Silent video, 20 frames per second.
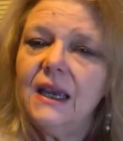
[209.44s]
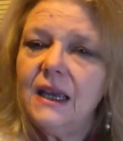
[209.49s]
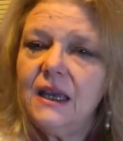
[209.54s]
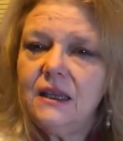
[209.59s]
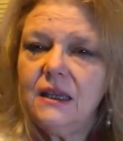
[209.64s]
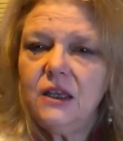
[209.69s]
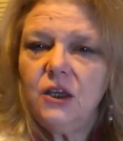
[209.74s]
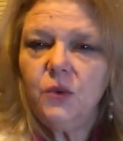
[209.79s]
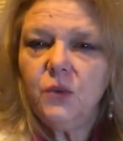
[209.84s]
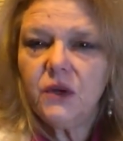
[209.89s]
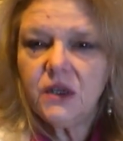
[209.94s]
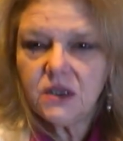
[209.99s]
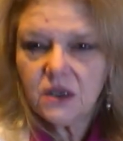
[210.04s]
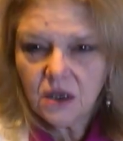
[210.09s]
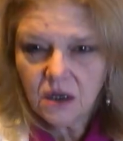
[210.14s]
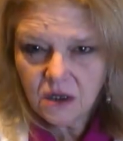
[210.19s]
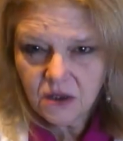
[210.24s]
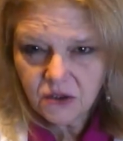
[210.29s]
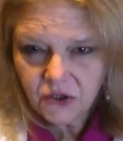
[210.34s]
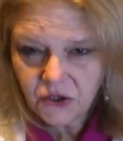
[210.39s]
And then you want to
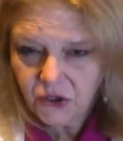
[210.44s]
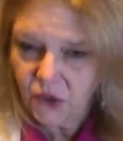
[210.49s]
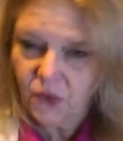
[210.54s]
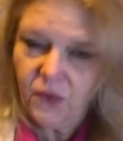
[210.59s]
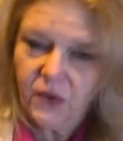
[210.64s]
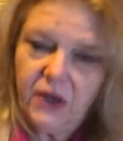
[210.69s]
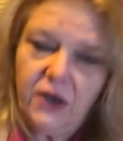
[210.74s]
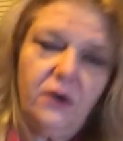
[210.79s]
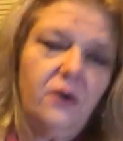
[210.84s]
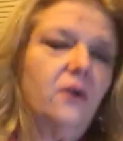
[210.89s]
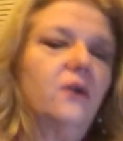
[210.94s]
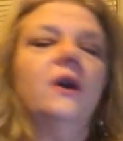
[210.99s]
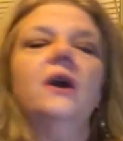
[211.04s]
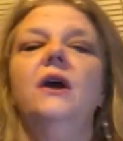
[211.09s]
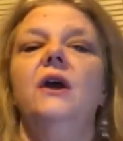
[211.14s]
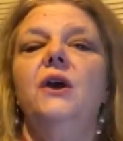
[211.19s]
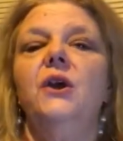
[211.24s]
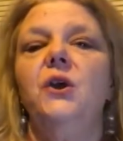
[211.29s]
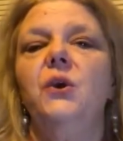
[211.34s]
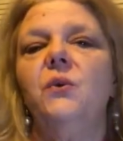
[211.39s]
talk to your reader.
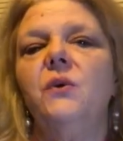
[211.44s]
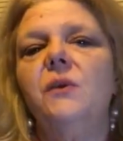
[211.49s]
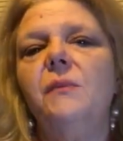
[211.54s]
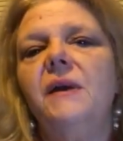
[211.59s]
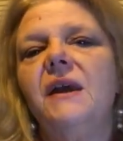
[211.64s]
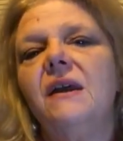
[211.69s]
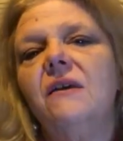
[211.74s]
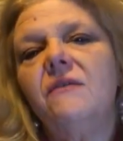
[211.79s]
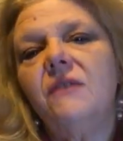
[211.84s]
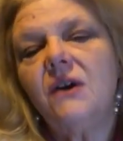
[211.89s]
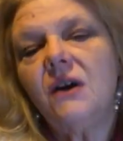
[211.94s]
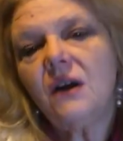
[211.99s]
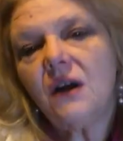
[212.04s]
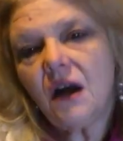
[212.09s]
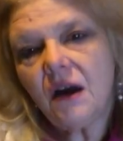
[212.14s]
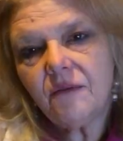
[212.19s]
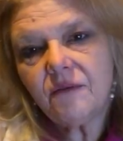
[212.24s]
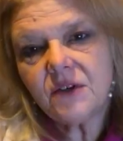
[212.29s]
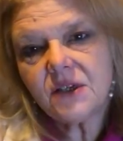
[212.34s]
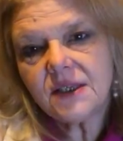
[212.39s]
You want to make it very
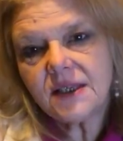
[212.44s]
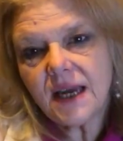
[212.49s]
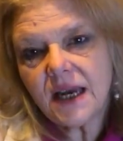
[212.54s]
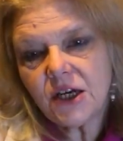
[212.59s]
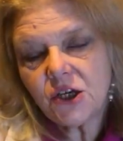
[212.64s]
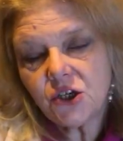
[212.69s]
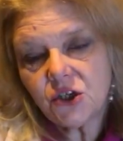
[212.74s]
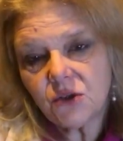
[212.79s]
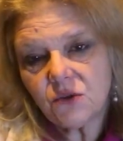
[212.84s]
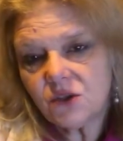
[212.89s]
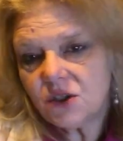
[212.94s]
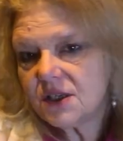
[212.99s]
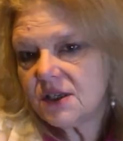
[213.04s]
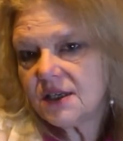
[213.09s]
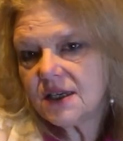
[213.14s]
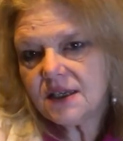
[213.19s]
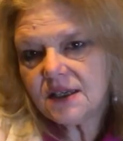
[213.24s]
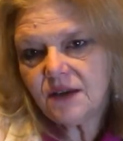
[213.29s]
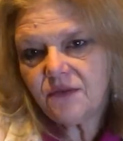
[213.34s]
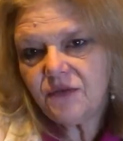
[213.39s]
conversational,
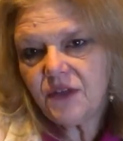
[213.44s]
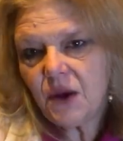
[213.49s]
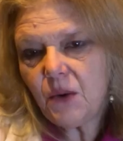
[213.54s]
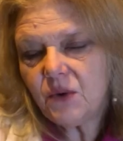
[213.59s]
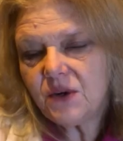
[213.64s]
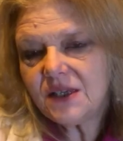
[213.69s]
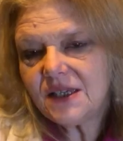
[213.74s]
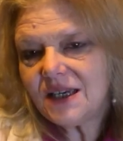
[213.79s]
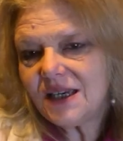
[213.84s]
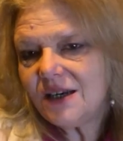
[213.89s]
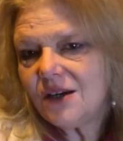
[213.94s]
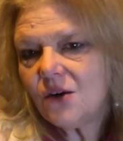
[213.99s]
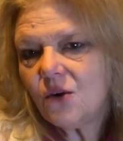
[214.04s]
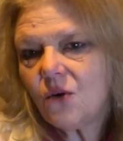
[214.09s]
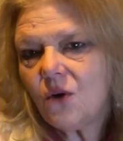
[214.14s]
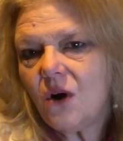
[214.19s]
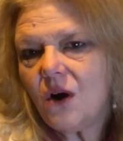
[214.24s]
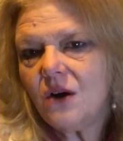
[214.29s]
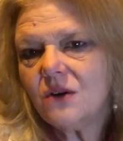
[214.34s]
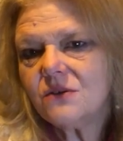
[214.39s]
just as if they were sitting
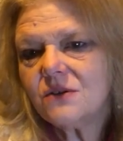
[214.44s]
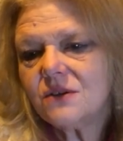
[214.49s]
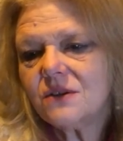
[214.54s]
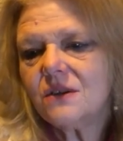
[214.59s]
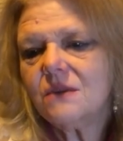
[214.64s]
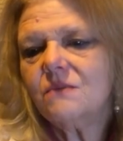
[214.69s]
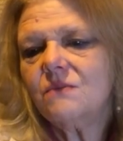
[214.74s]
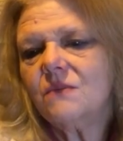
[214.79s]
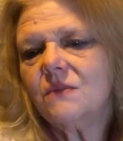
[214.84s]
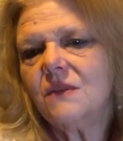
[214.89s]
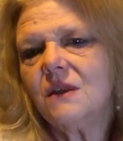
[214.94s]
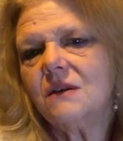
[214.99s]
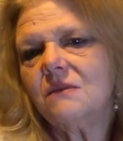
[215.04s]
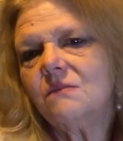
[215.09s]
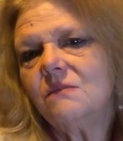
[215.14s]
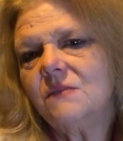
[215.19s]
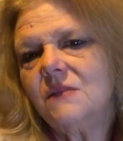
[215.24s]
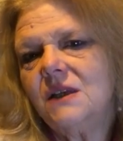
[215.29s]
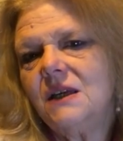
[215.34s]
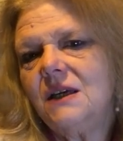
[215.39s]
across
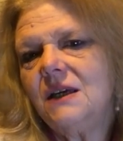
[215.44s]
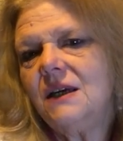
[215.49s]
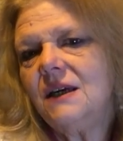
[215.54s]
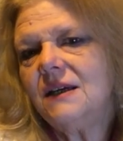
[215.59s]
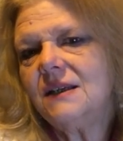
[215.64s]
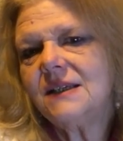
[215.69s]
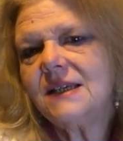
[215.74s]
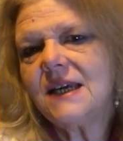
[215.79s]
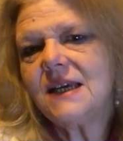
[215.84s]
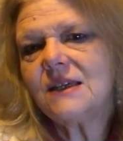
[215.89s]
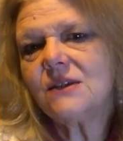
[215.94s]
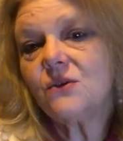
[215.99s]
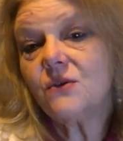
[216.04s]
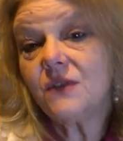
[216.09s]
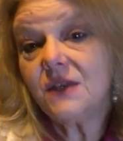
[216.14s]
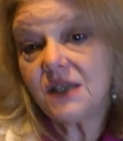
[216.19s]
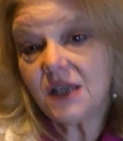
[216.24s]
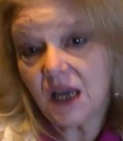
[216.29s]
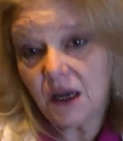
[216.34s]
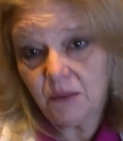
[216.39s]
the desk or
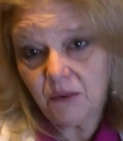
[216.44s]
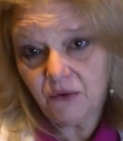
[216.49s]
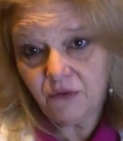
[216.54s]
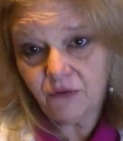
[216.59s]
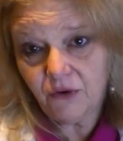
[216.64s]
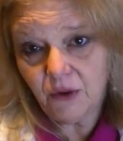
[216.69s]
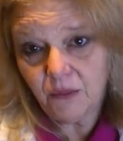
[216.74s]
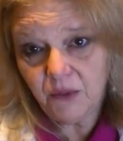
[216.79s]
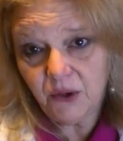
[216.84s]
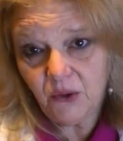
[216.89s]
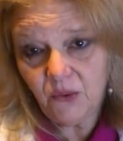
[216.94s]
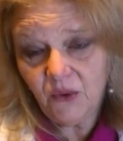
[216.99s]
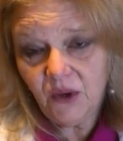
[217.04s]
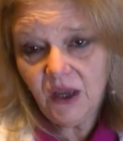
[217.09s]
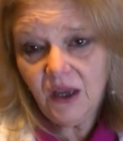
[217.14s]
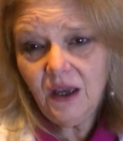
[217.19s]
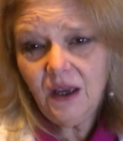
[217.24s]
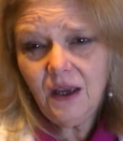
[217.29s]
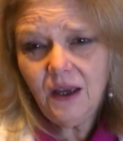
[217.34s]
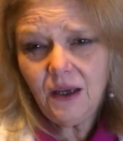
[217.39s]
the table from you.
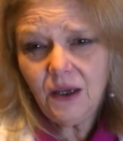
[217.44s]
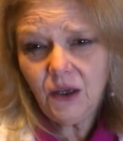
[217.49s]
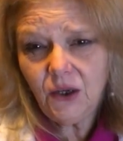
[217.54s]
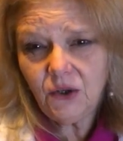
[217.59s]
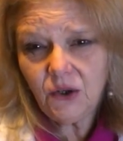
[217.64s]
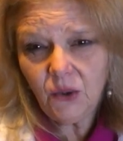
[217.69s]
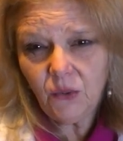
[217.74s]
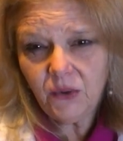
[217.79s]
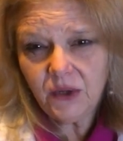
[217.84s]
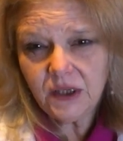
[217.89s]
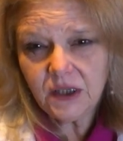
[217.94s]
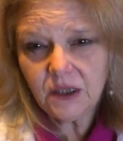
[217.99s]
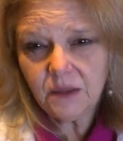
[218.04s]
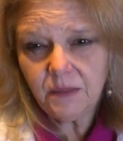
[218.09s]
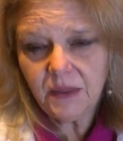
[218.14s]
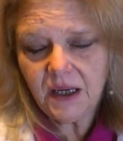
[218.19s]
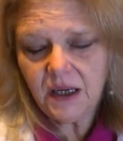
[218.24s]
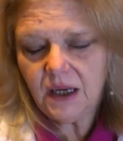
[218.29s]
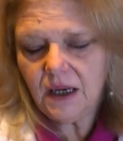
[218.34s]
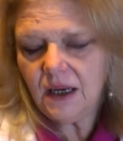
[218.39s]
You don't want it to
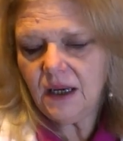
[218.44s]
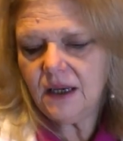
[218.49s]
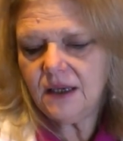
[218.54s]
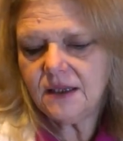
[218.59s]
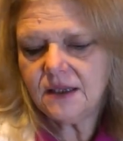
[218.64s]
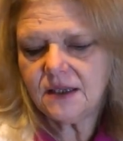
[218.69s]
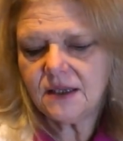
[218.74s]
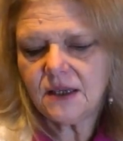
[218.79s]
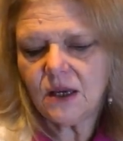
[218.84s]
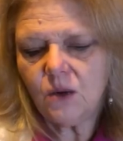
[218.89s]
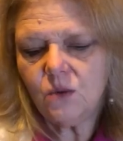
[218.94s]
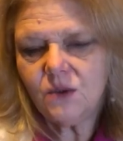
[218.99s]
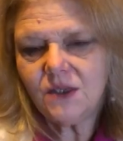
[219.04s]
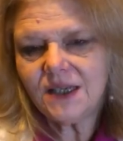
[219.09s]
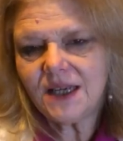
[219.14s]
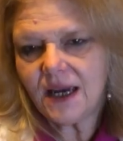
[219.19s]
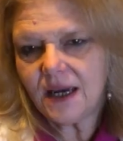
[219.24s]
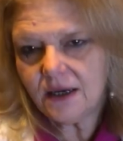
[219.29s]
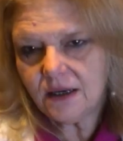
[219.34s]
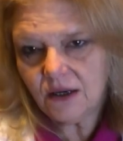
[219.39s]
be so
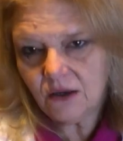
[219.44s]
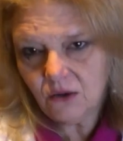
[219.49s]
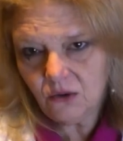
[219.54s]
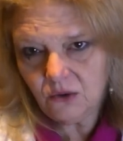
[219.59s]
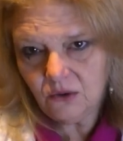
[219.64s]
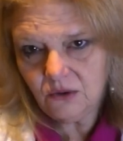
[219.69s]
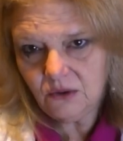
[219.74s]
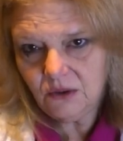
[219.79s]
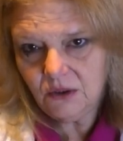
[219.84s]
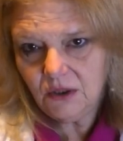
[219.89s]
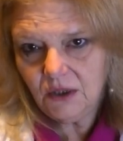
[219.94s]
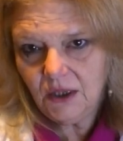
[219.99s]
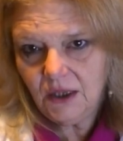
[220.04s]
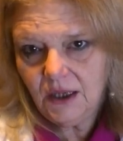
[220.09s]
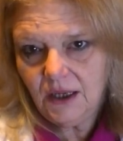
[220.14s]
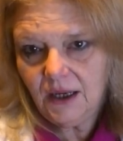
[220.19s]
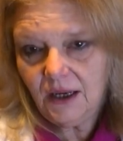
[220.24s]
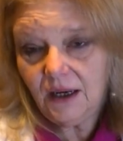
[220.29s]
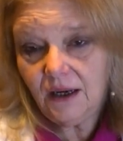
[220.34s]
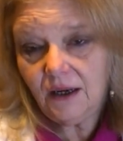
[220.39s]
technical.
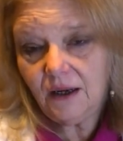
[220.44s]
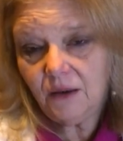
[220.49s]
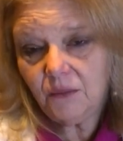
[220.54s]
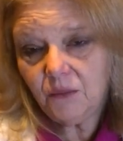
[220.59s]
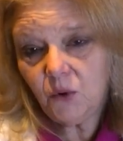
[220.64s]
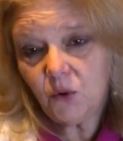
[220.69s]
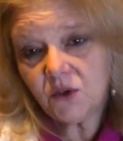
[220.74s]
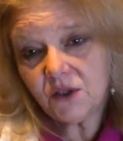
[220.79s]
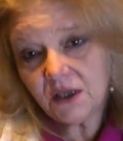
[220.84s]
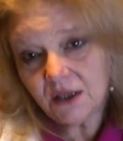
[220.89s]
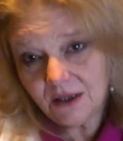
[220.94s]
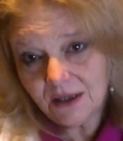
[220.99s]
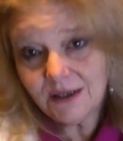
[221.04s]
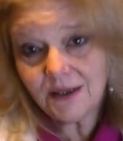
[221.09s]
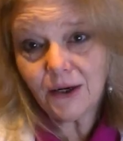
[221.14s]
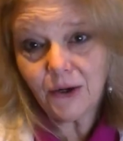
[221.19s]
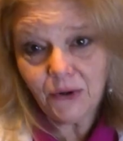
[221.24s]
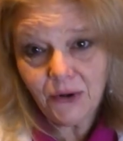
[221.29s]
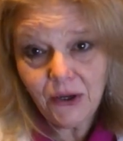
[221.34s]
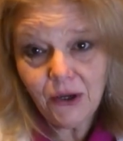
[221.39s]
Of course, in
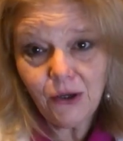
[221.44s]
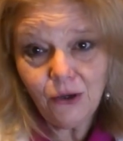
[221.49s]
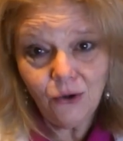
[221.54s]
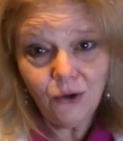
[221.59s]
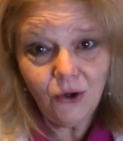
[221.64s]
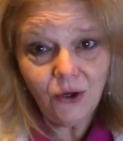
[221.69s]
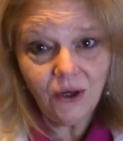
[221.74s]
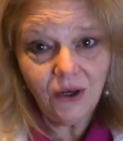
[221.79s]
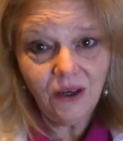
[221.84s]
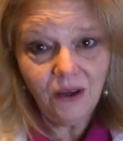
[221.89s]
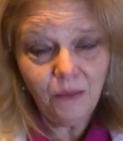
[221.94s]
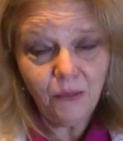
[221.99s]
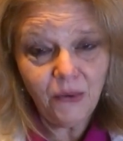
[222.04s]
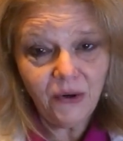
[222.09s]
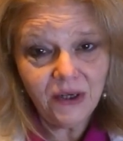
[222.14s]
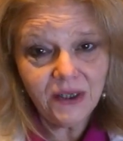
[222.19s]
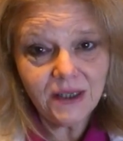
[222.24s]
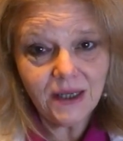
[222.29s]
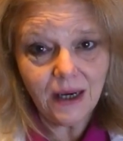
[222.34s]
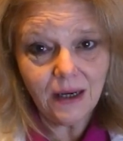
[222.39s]
this area, you could get
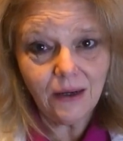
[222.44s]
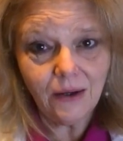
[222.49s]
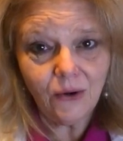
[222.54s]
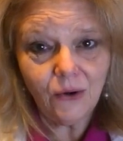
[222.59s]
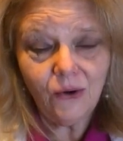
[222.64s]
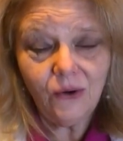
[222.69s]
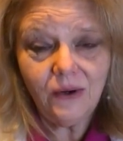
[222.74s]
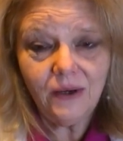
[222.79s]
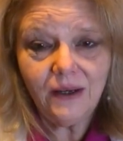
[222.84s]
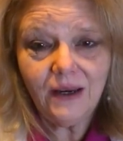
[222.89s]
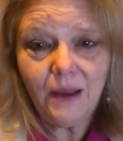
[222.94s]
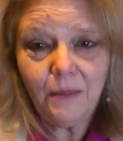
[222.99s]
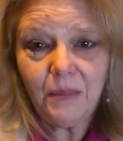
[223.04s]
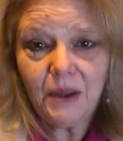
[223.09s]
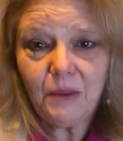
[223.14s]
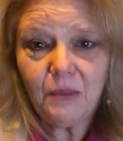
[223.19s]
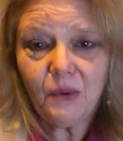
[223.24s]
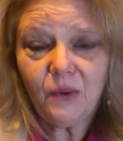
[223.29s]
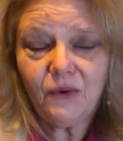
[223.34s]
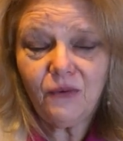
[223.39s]
pretty technical, and
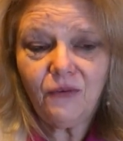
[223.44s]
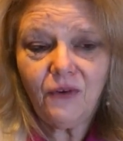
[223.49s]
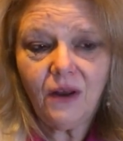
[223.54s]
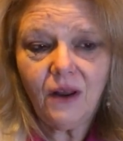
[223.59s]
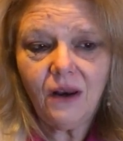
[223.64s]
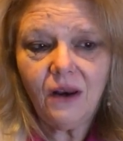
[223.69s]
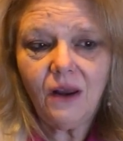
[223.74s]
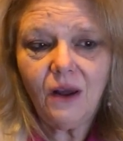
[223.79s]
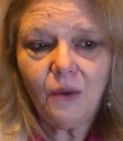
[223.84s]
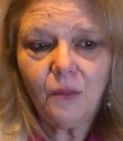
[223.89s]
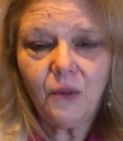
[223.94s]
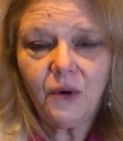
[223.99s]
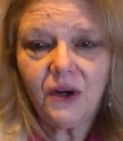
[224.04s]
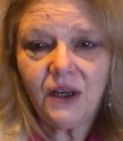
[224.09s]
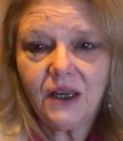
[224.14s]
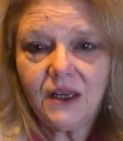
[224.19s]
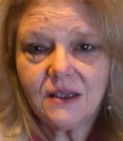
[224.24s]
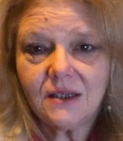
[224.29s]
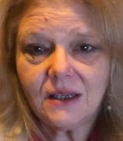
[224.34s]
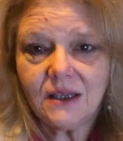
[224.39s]
people would follow along
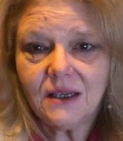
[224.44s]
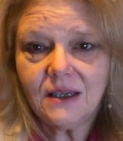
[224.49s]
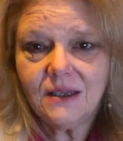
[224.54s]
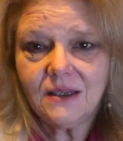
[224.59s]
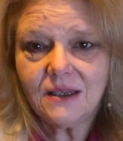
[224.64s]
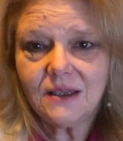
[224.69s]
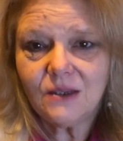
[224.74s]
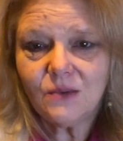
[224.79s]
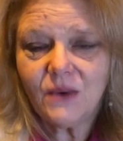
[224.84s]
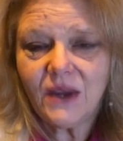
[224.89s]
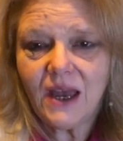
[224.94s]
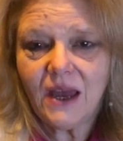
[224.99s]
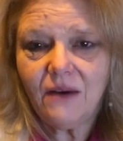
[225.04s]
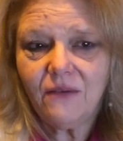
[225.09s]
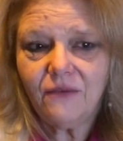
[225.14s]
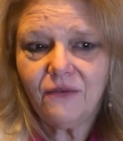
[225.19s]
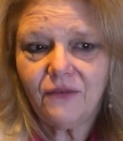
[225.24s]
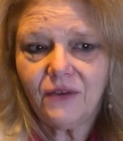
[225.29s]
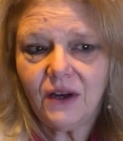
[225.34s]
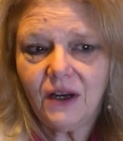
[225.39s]
pretty easily since we have